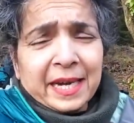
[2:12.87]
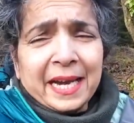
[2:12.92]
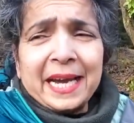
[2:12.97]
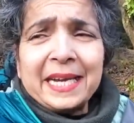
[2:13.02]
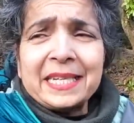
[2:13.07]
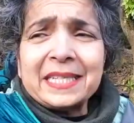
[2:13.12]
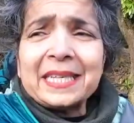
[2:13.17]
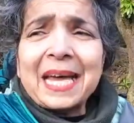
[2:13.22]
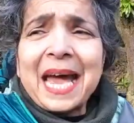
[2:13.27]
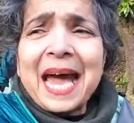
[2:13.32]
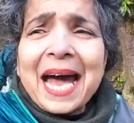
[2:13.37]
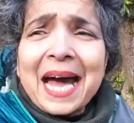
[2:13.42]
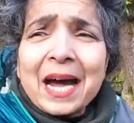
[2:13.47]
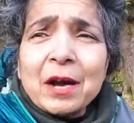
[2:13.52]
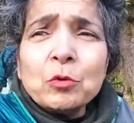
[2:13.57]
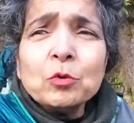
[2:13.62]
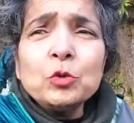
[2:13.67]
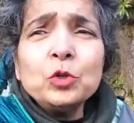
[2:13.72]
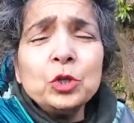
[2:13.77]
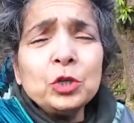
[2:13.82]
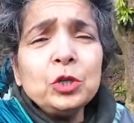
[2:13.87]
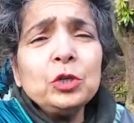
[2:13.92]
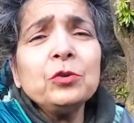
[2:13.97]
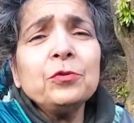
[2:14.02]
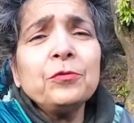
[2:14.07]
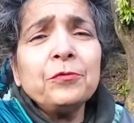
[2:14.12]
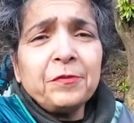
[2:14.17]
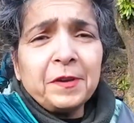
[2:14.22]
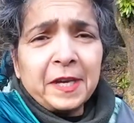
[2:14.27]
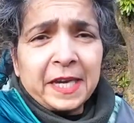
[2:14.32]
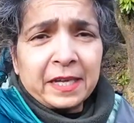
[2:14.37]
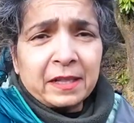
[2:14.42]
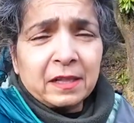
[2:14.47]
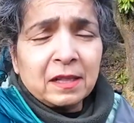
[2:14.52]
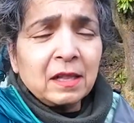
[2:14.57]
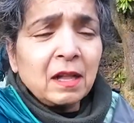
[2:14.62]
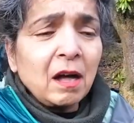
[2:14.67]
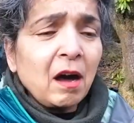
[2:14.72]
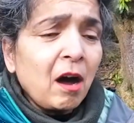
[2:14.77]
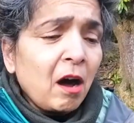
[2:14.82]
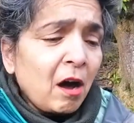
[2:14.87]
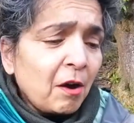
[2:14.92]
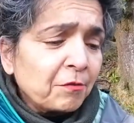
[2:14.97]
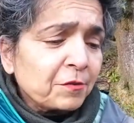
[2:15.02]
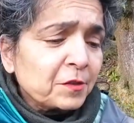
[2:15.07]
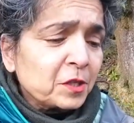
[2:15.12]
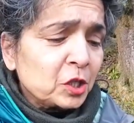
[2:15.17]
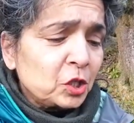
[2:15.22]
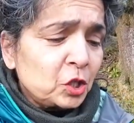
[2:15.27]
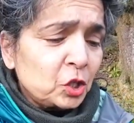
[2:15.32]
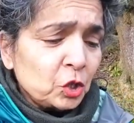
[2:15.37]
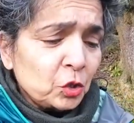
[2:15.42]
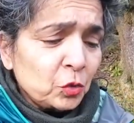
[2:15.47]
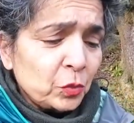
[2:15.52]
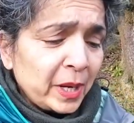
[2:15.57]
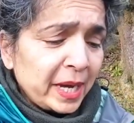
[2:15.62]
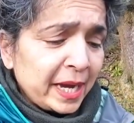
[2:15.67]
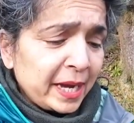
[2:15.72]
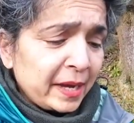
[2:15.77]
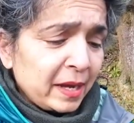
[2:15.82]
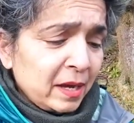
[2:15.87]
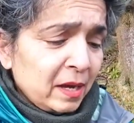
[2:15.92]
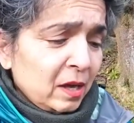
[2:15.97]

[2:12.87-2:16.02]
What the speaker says: It's how do you feel after doing